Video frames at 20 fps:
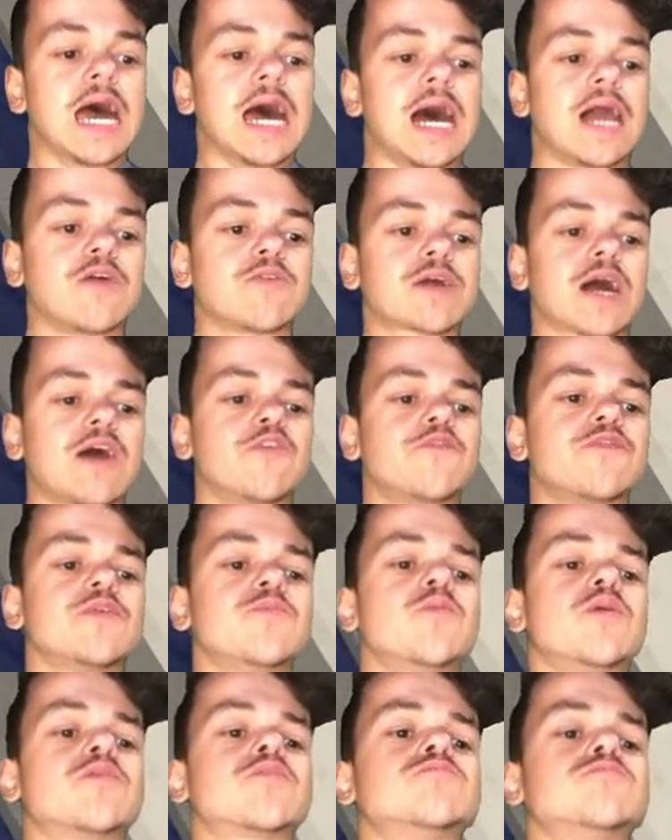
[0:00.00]
Hello Calvin,
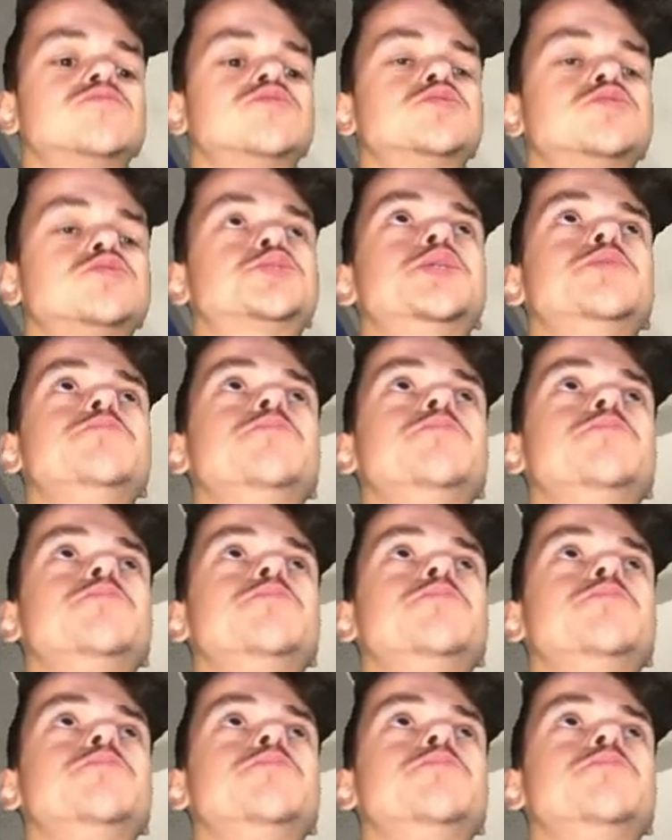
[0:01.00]
welcome to the stream,